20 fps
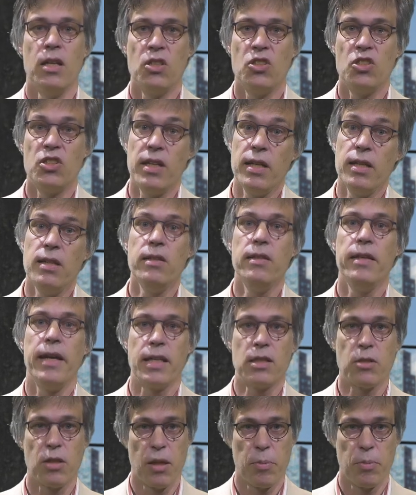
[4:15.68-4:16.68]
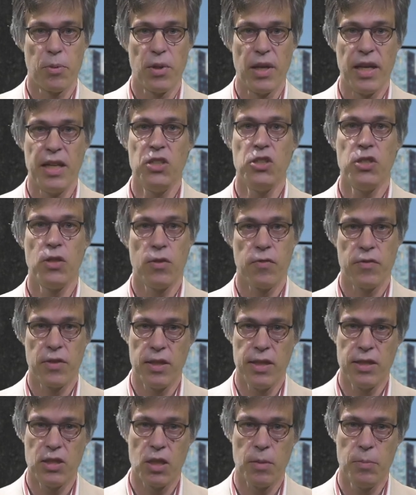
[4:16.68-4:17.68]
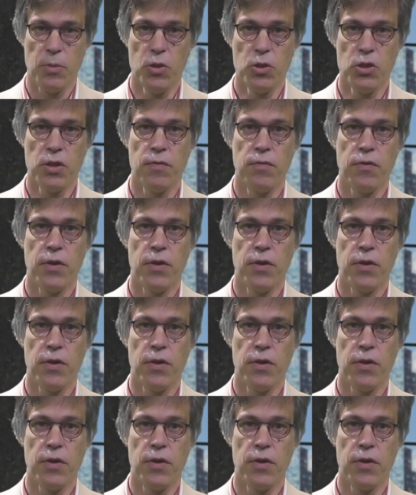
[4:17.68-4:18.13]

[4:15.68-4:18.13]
Still, the extrapolation of the distribution